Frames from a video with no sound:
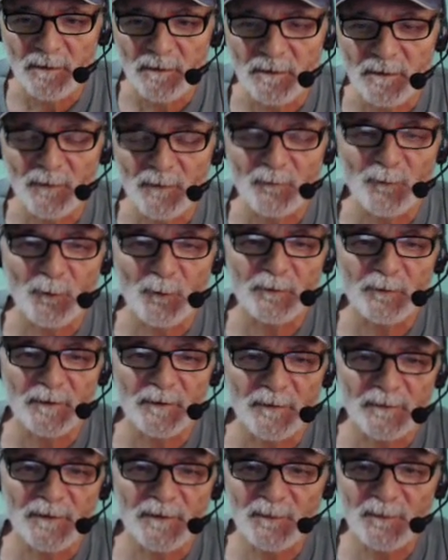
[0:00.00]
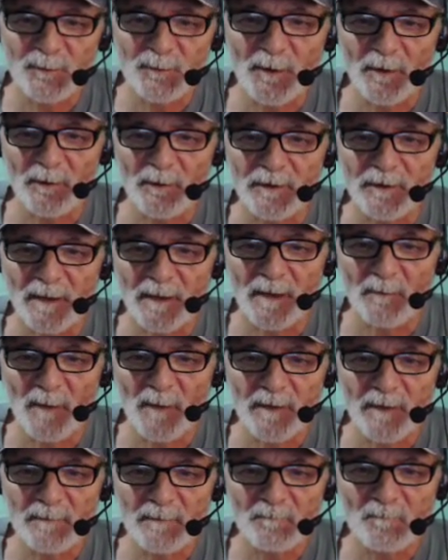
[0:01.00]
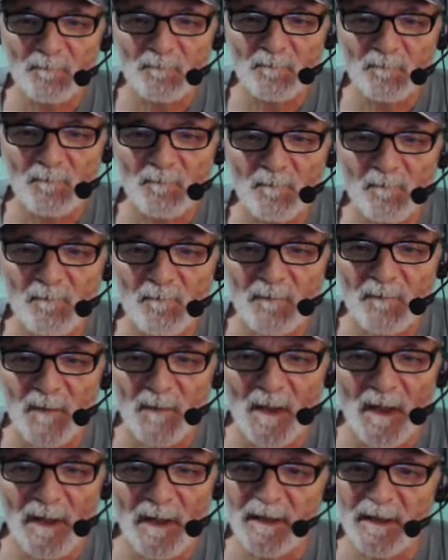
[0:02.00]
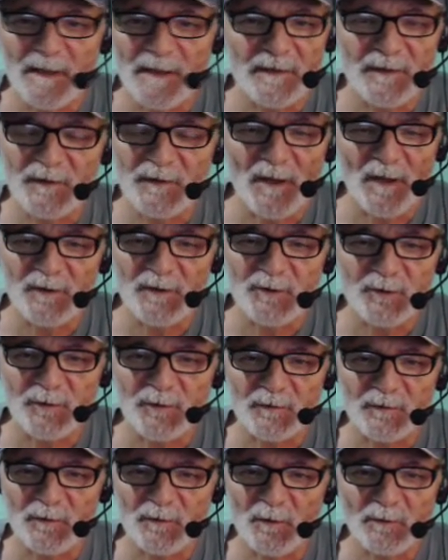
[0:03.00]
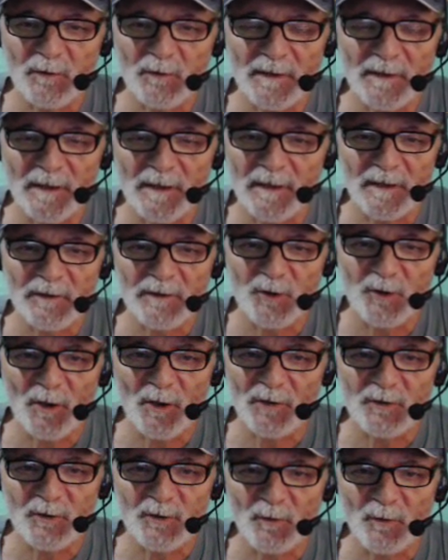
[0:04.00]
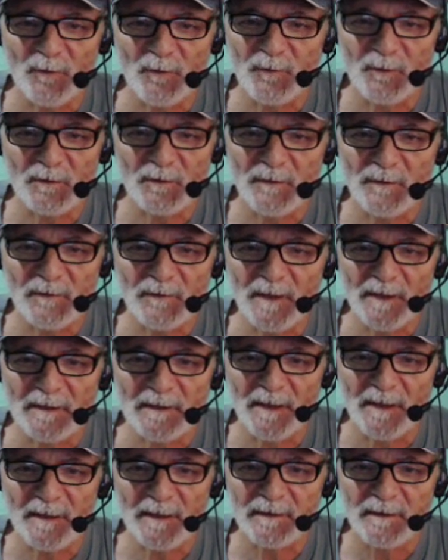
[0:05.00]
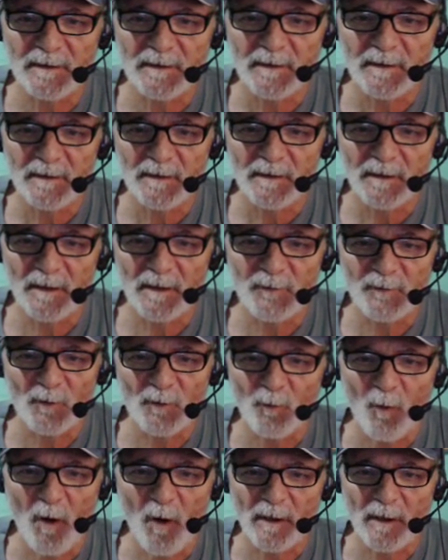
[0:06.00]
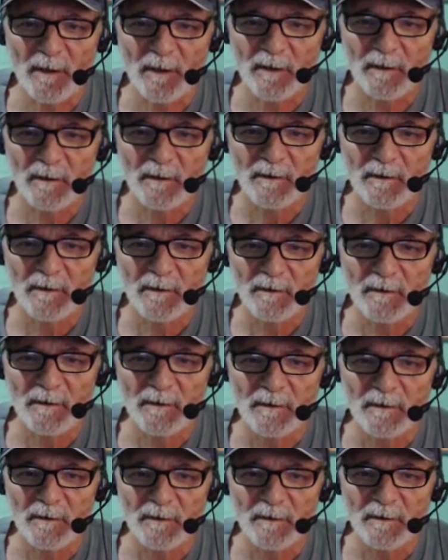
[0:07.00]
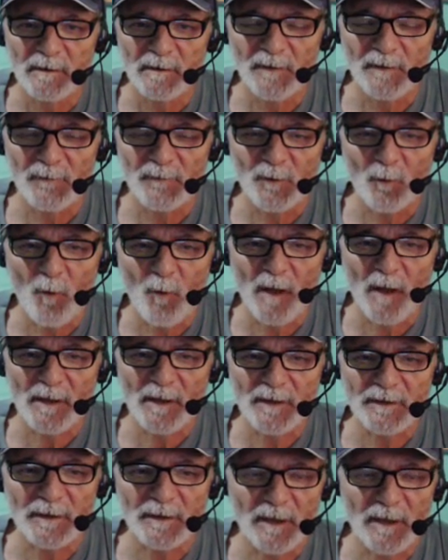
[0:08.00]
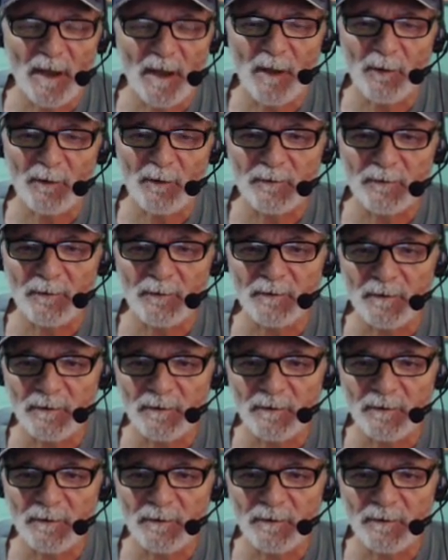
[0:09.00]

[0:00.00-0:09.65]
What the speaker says: the fruit of the Spirit. Amen? Against such, there's no law that can judge you if you live like that. If you walk in the character and